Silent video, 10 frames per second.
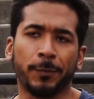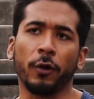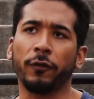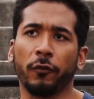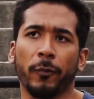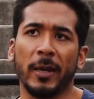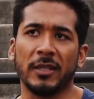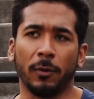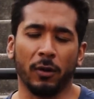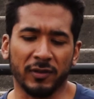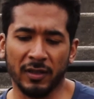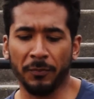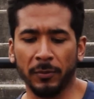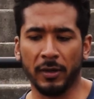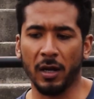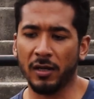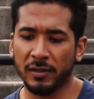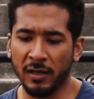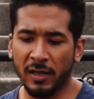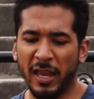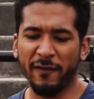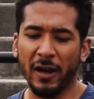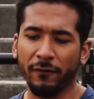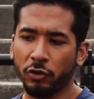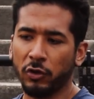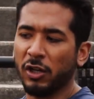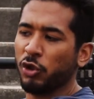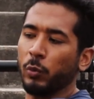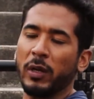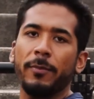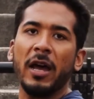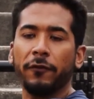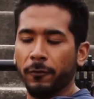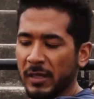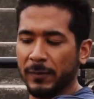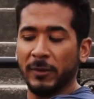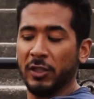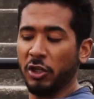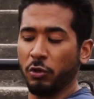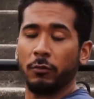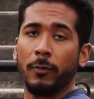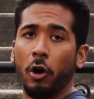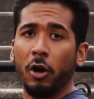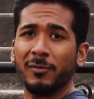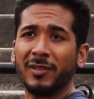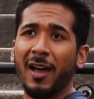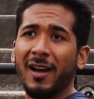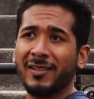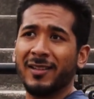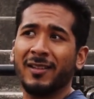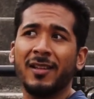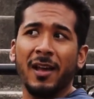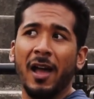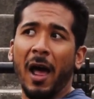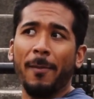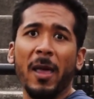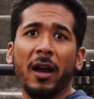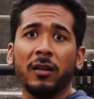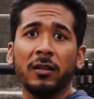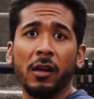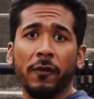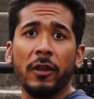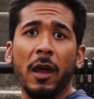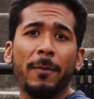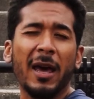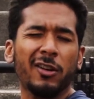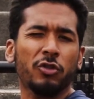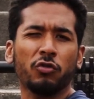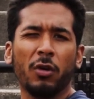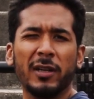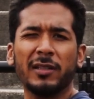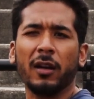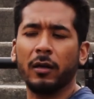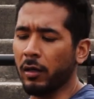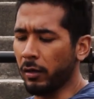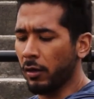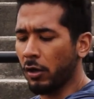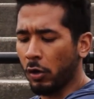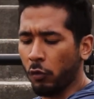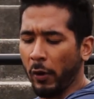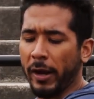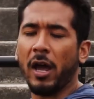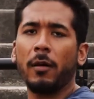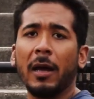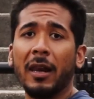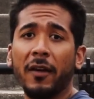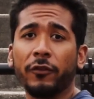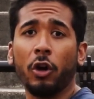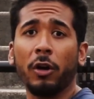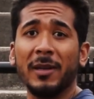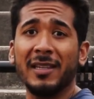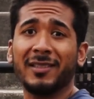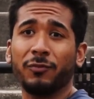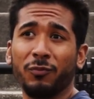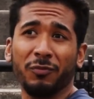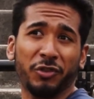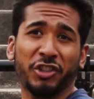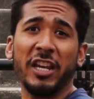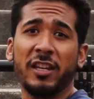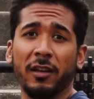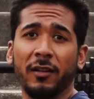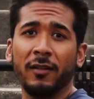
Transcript: perfect for baseball simply because if I ever try to swing a bat from this position with my arms locked, I'm not going to deliver that bat as strong as I could. Right now my left arm is shaking